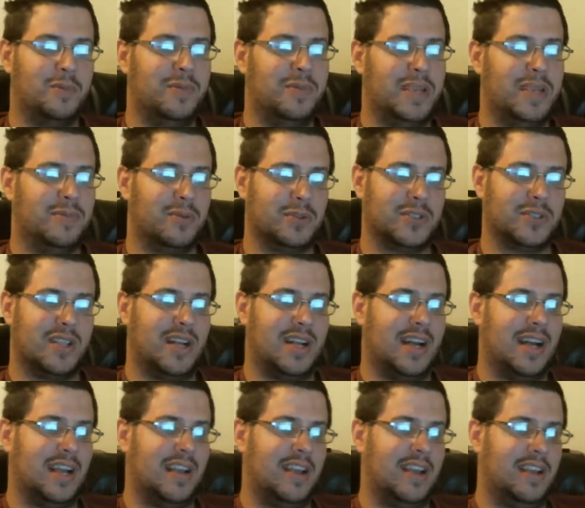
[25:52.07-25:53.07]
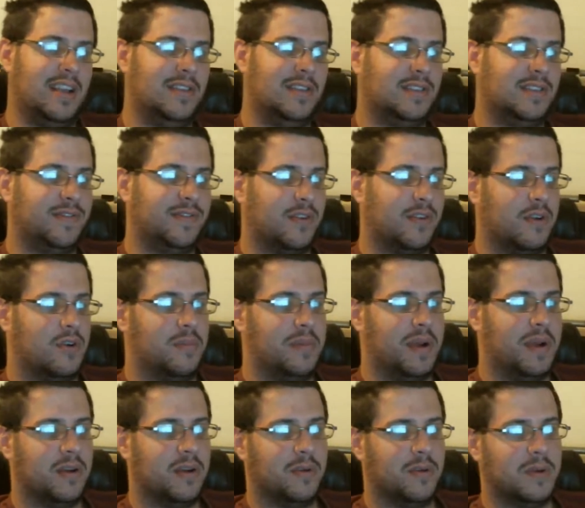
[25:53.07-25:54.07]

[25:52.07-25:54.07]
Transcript: people's lives for no apparent